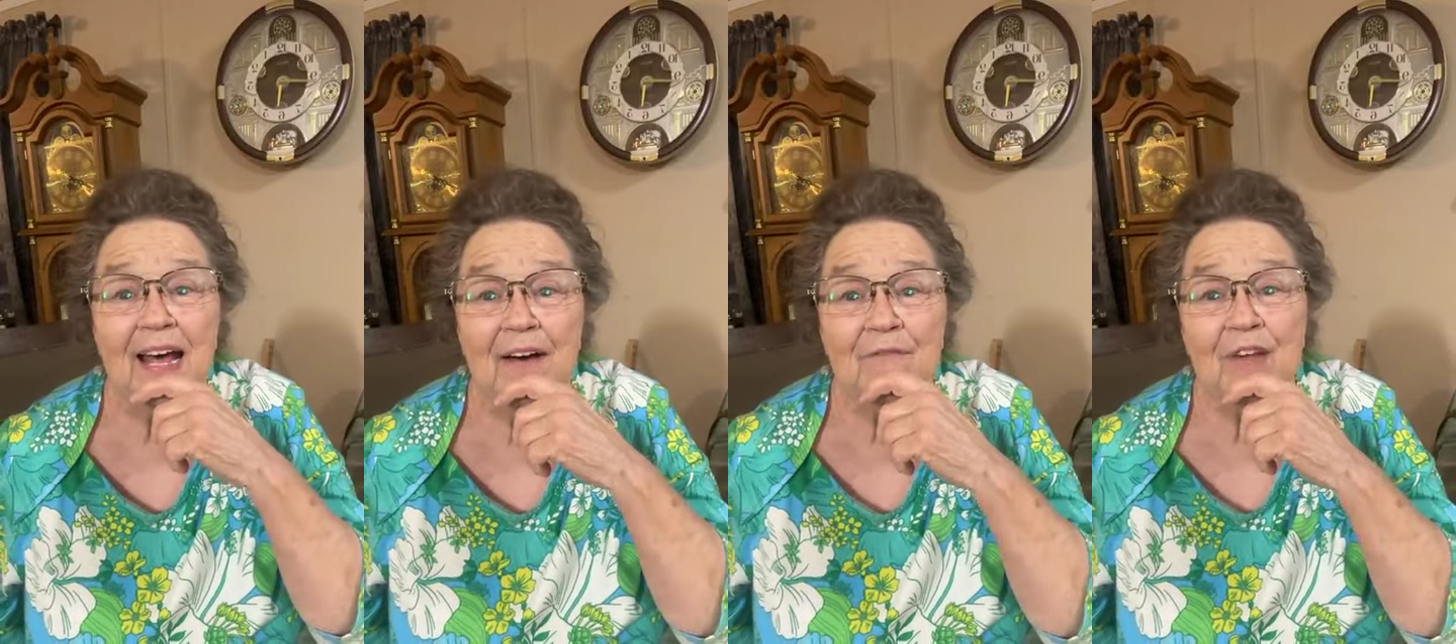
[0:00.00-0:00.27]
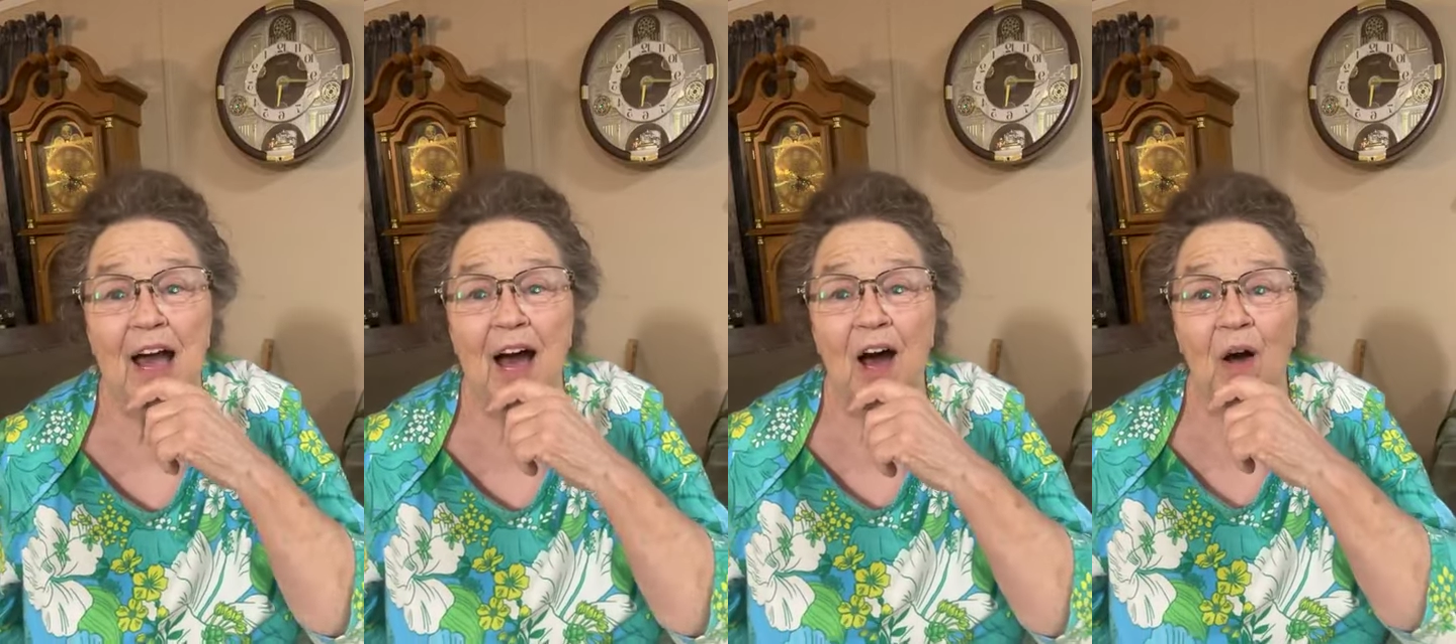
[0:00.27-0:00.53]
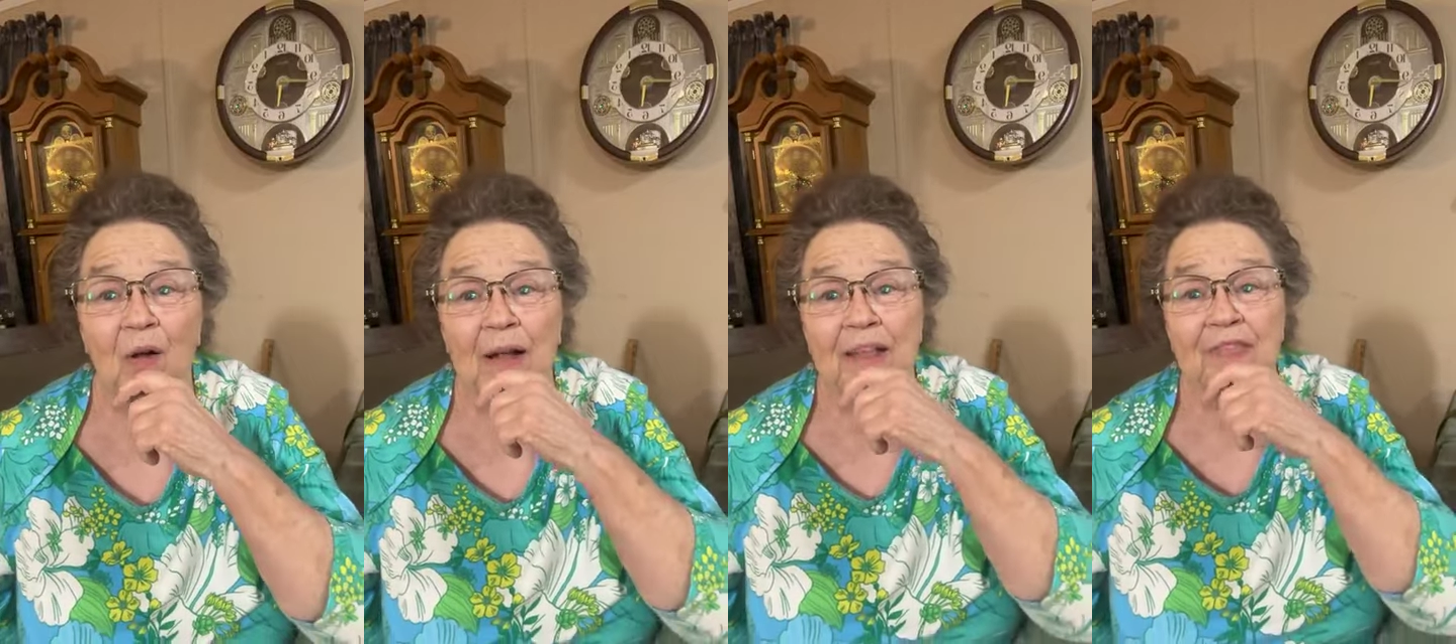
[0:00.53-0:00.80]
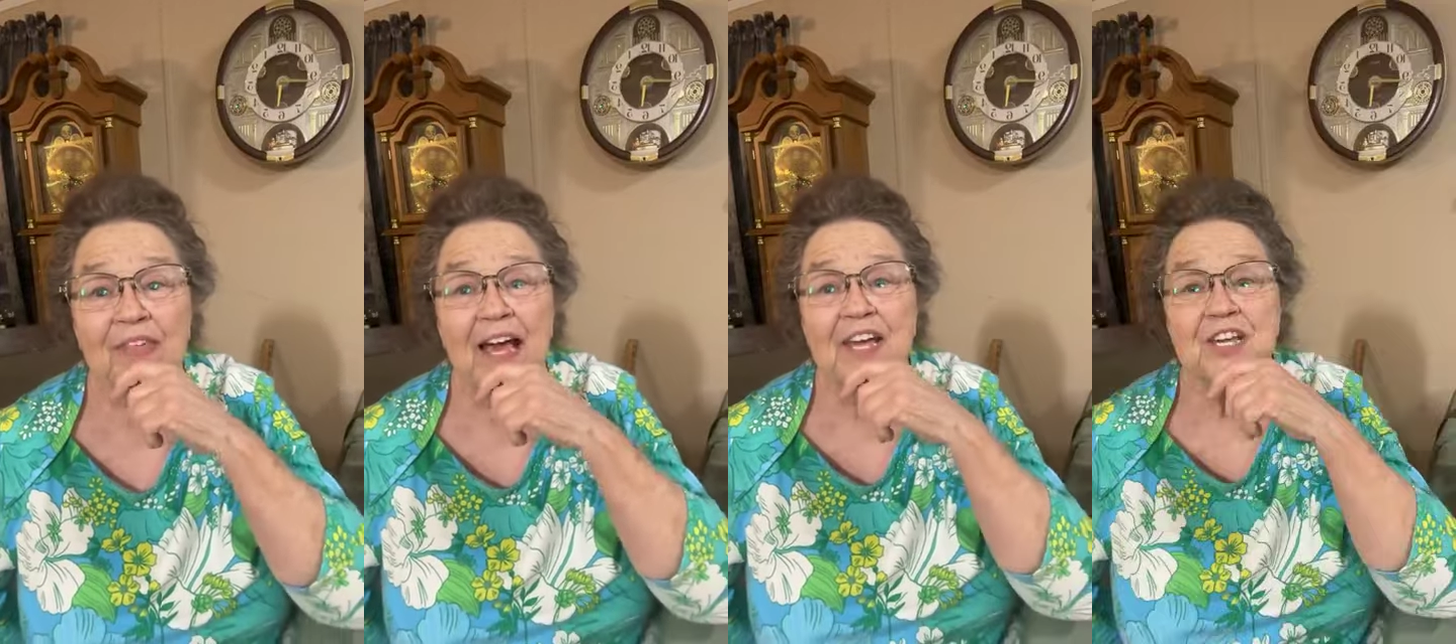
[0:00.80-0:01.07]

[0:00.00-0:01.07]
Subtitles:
Love y'all.